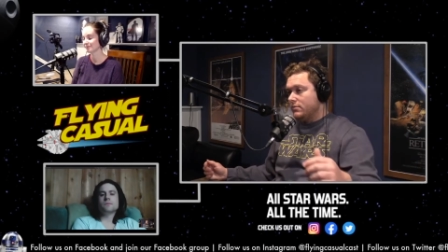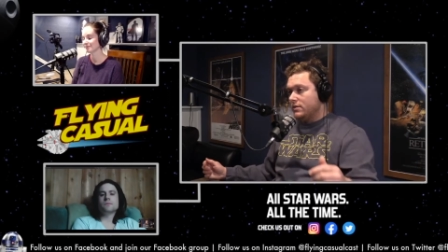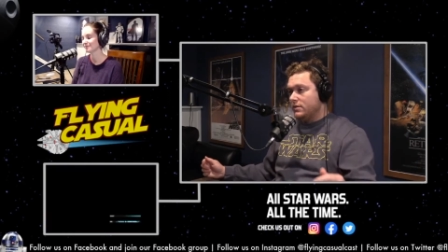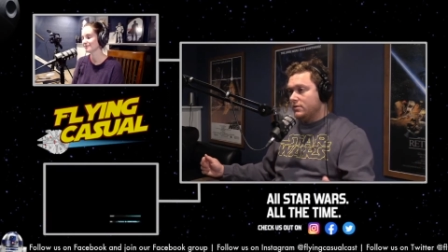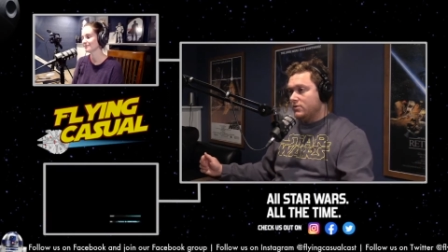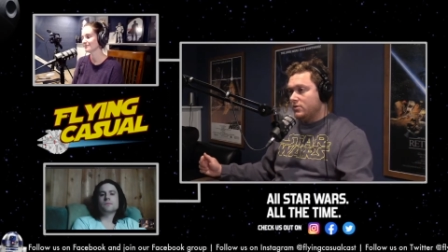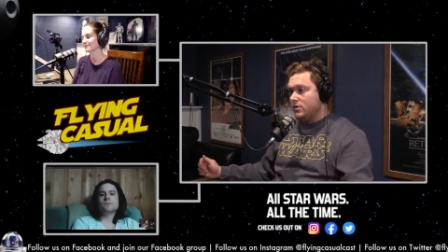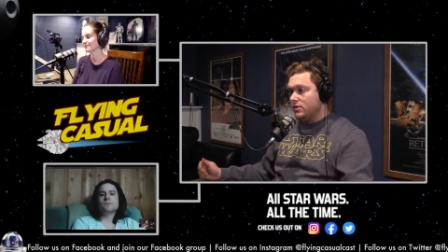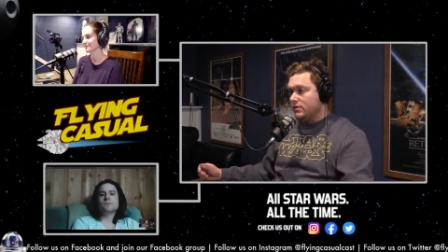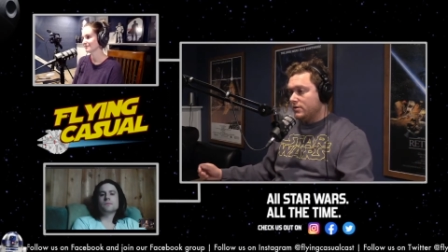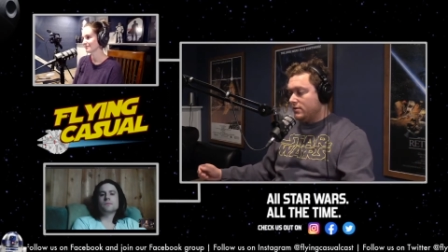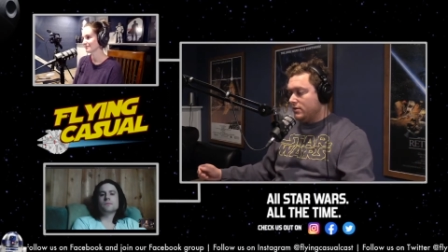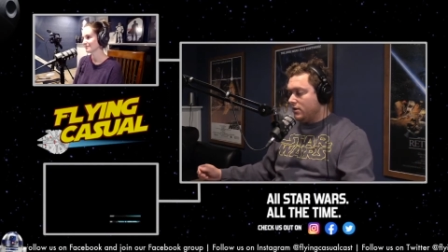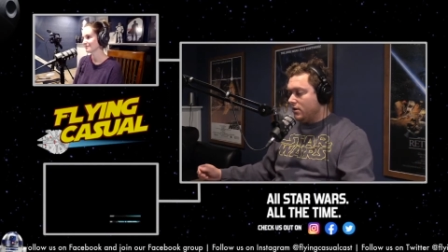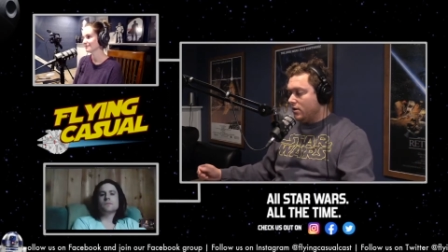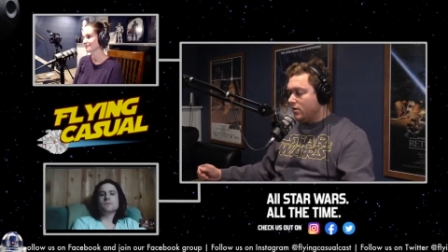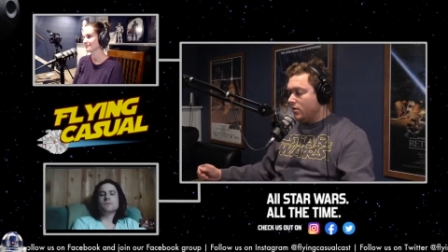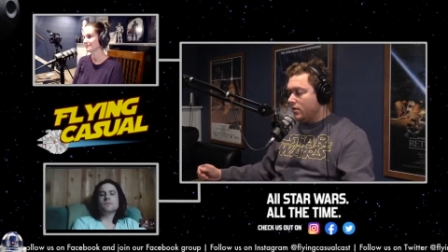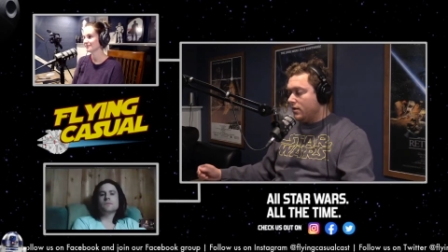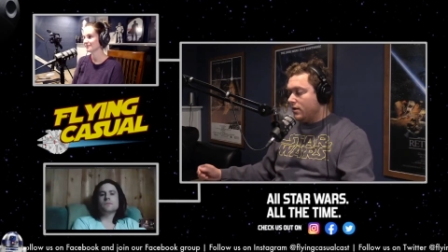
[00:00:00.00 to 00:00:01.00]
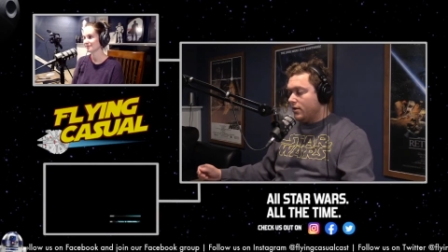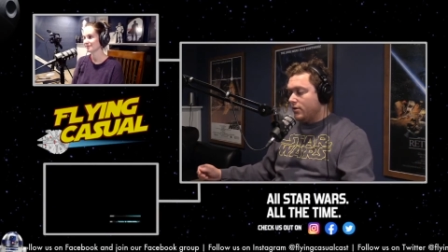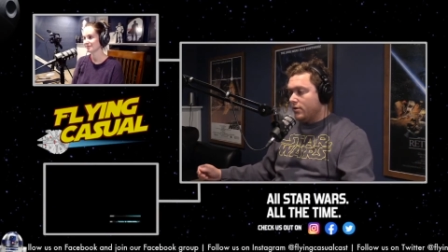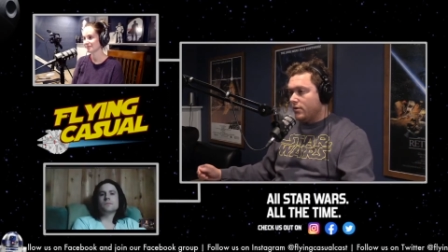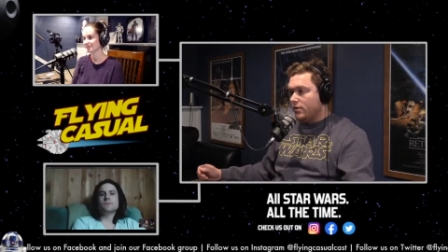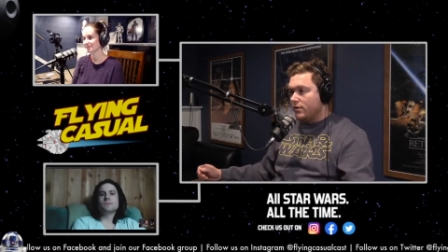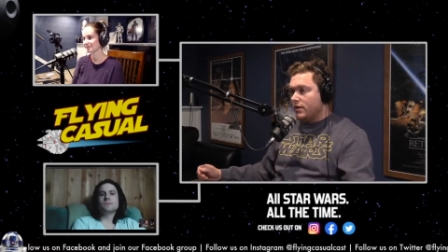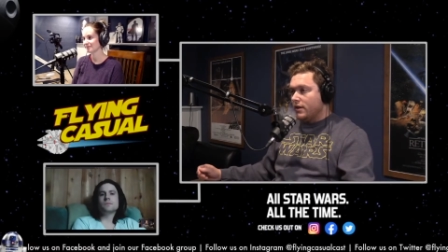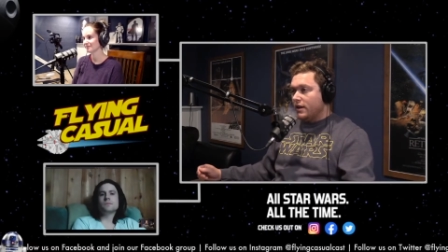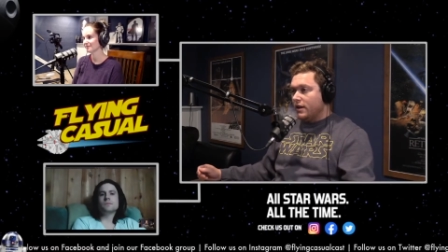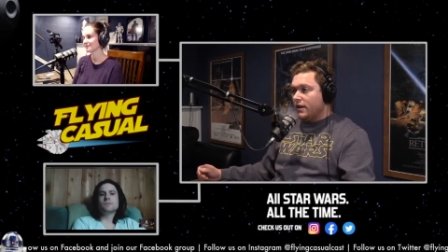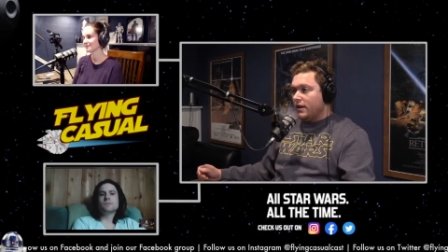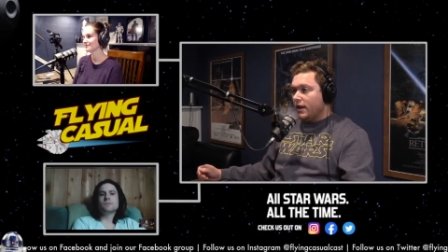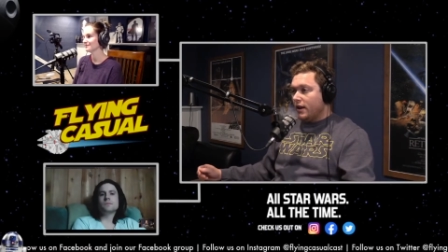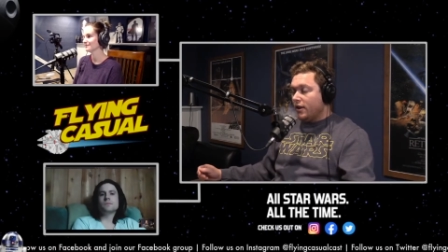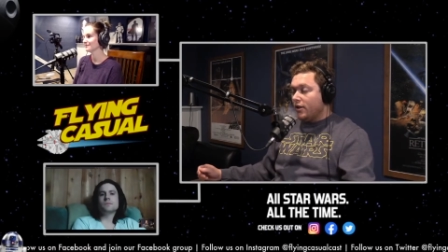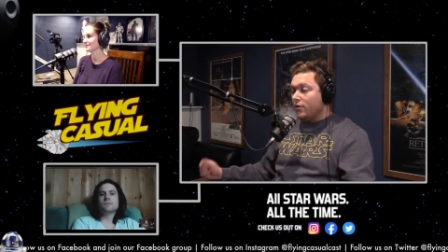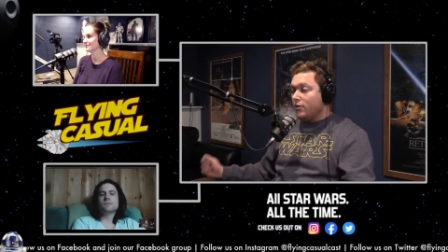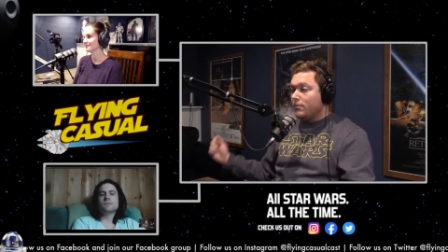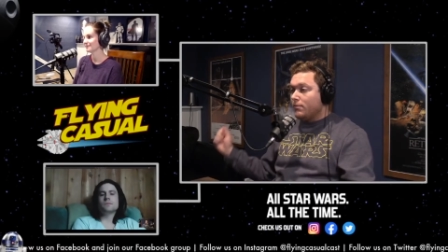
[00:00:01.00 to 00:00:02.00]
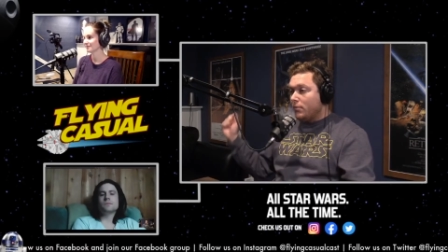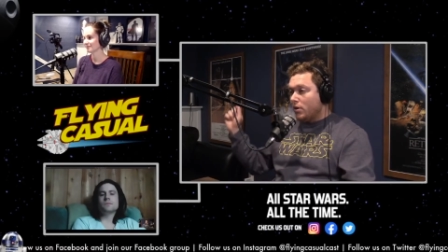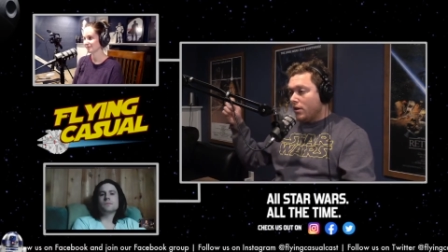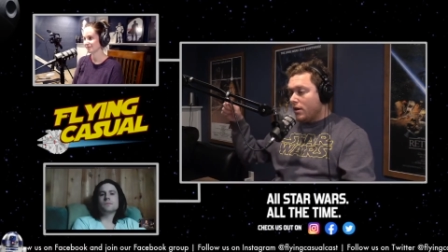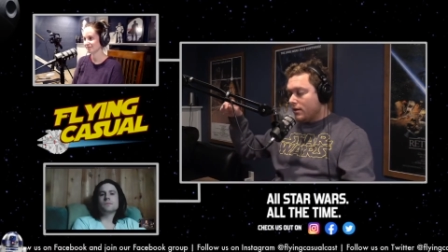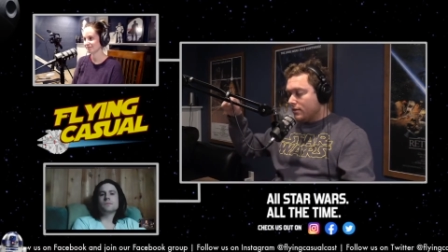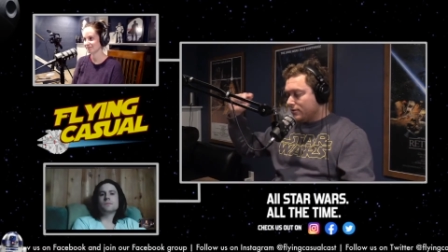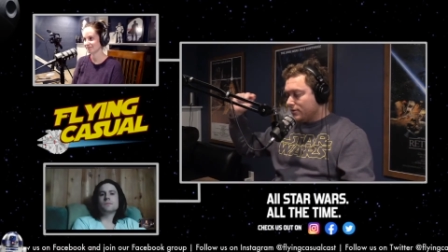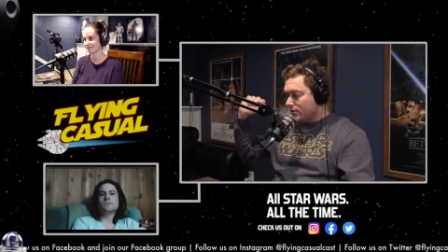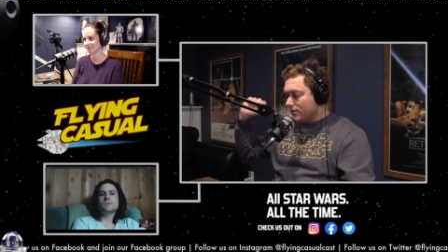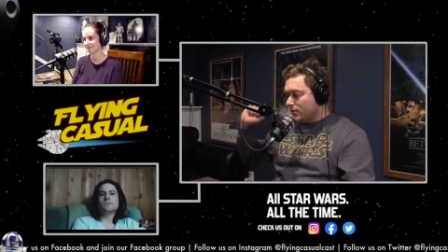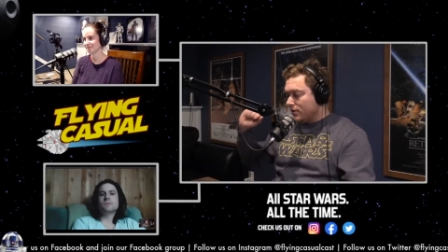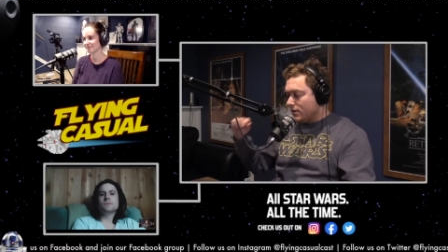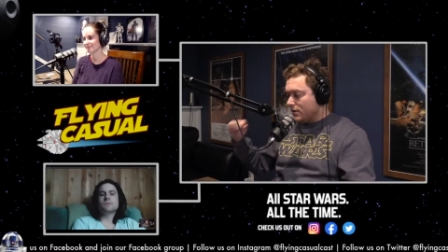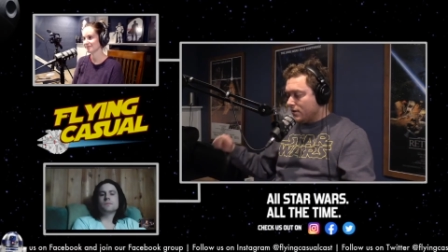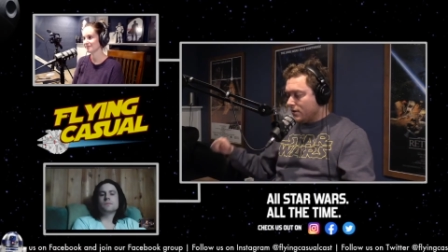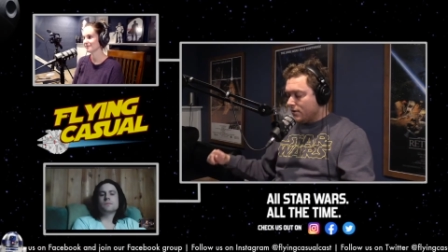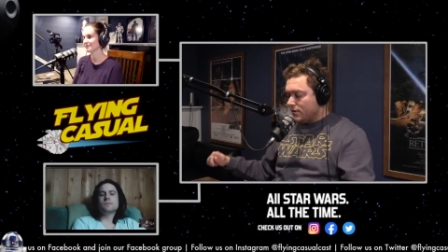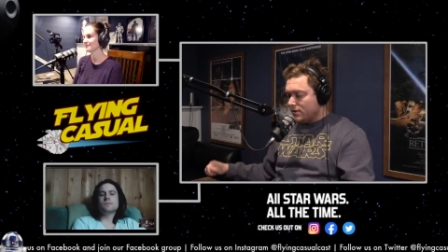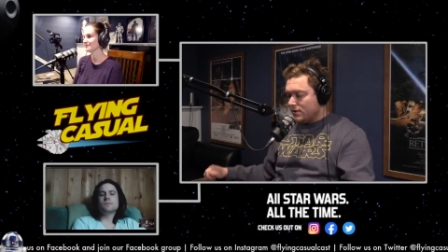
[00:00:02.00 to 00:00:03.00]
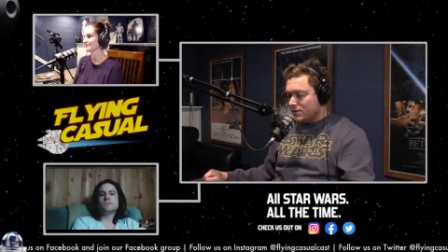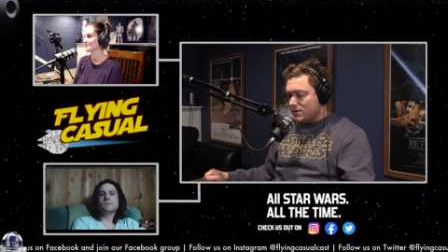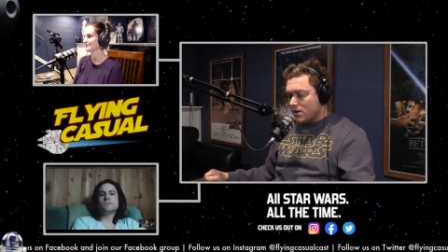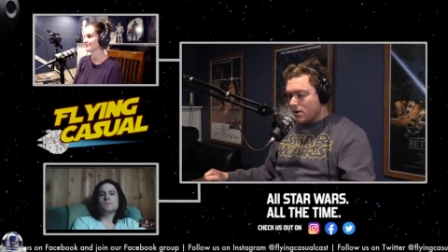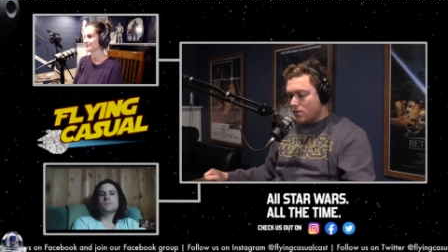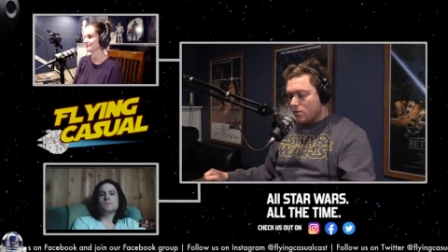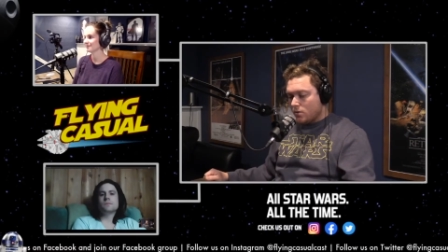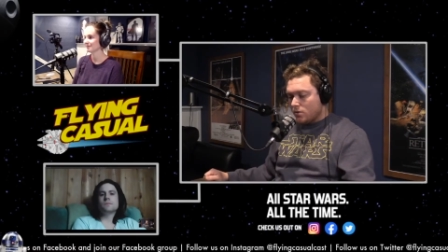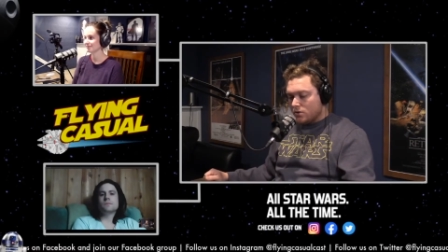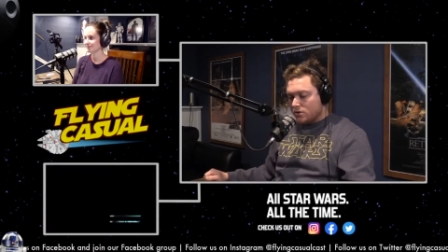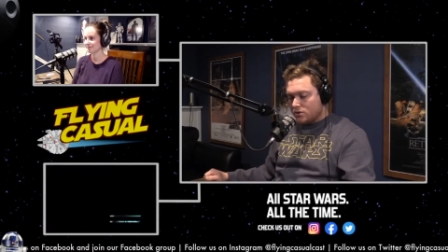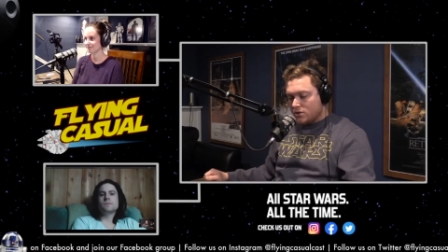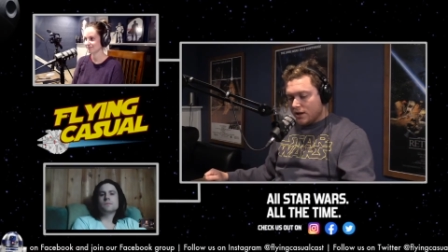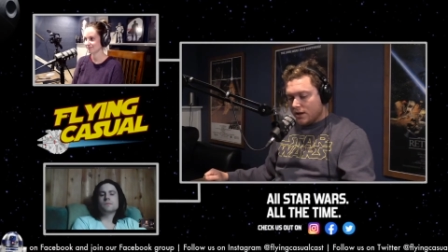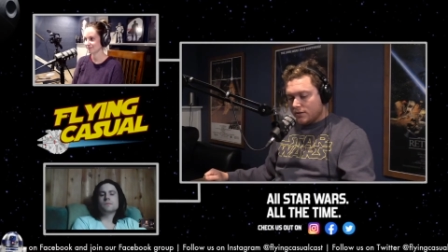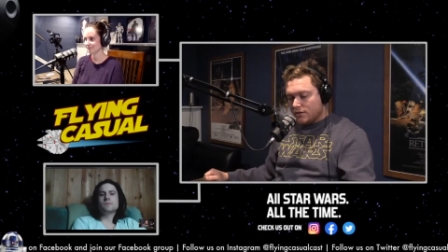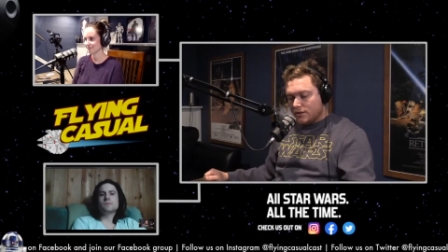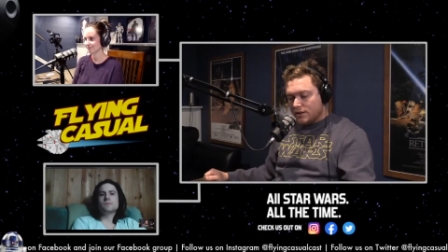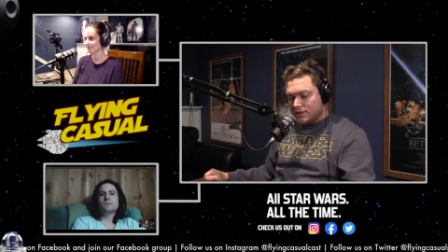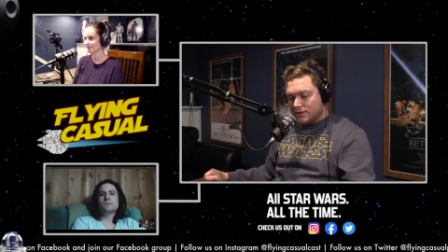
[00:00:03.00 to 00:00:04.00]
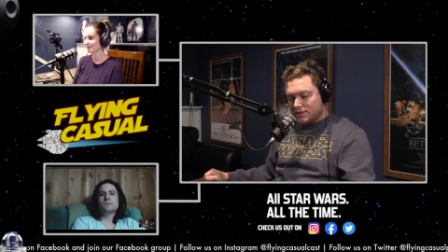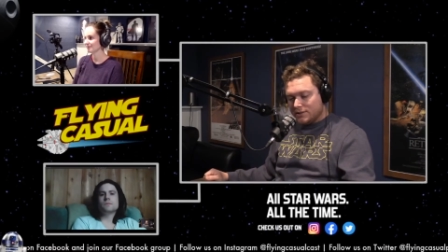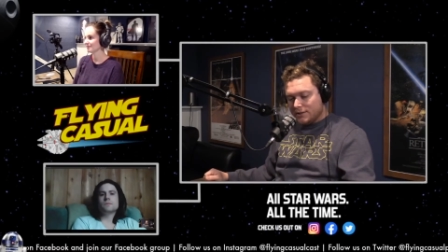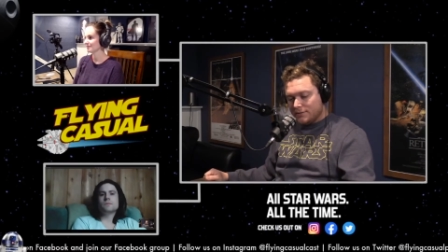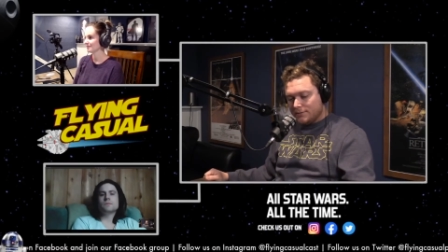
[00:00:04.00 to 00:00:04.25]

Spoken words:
is just, you know, another plus on the Star Wars checklist.